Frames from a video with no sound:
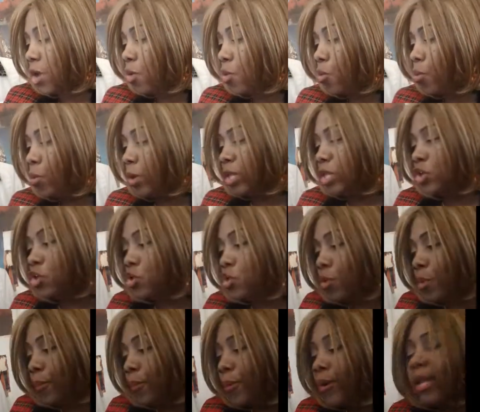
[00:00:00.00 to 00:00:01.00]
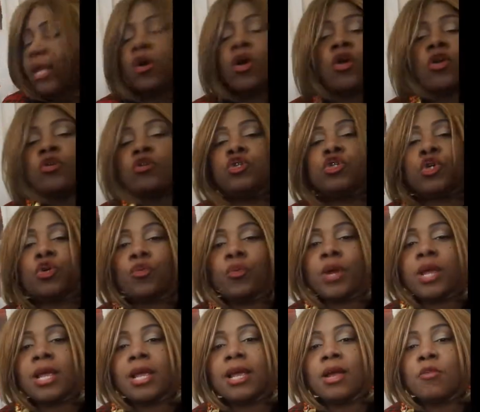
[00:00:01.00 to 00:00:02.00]
when you're putting on your
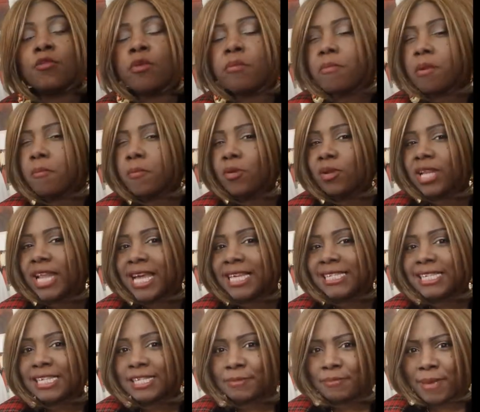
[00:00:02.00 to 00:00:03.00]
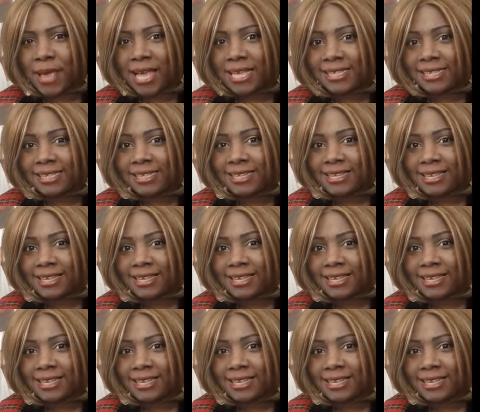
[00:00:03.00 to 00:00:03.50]
jewelry, remember less is best.